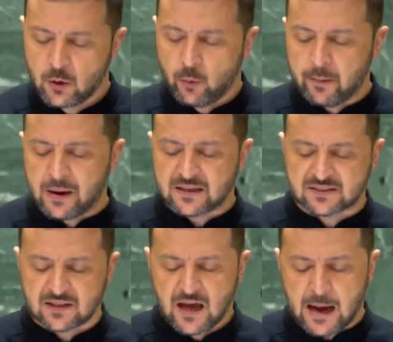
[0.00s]
We
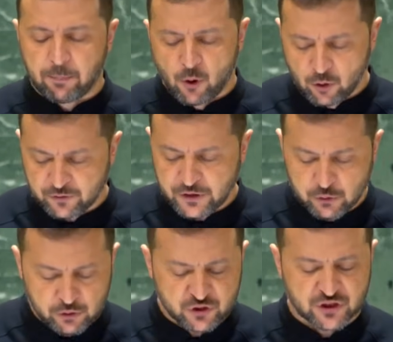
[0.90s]
must uphold the
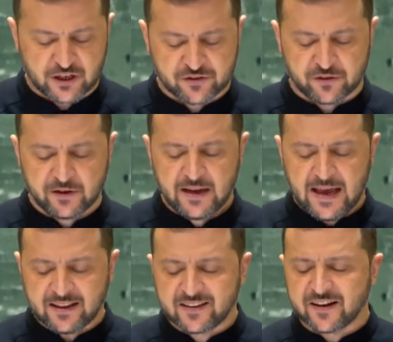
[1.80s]
UN Charter
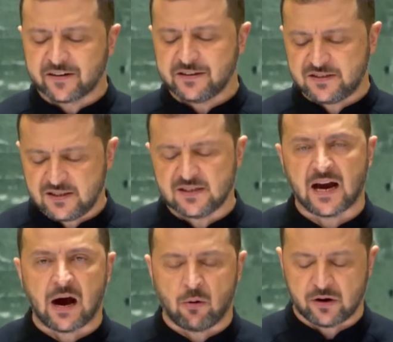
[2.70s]
and
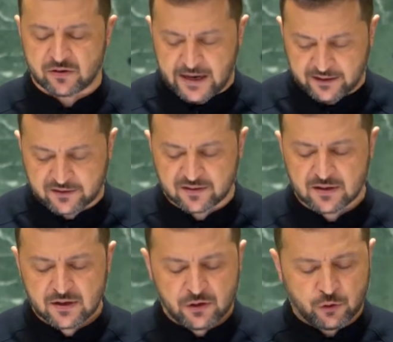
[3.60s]
guarantee our right,
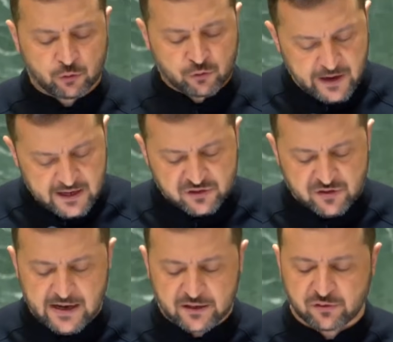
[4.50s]
Ukraine's
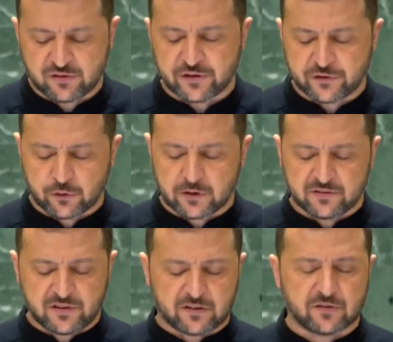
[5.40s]
right to
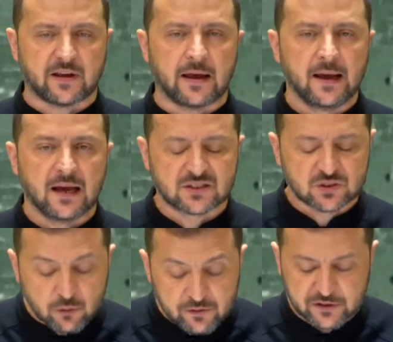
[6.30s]
territorial integrity and
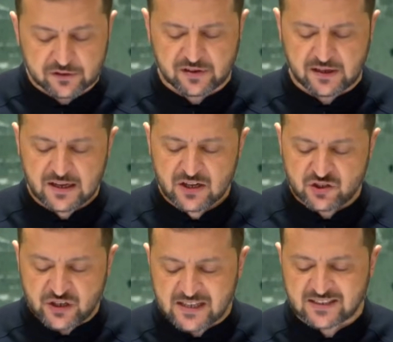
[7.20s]
sovereignty,
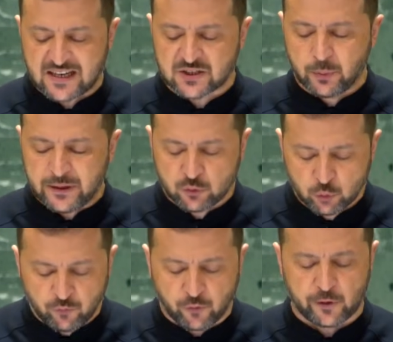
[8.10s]
just as we
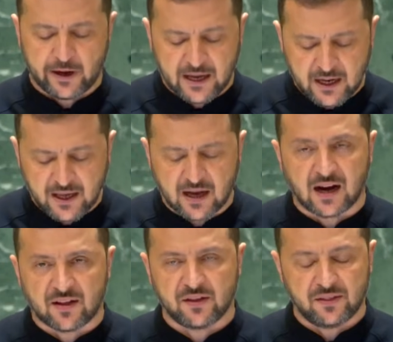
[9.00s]
do for any
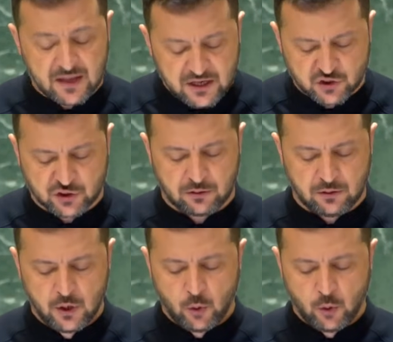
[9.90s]
other nation.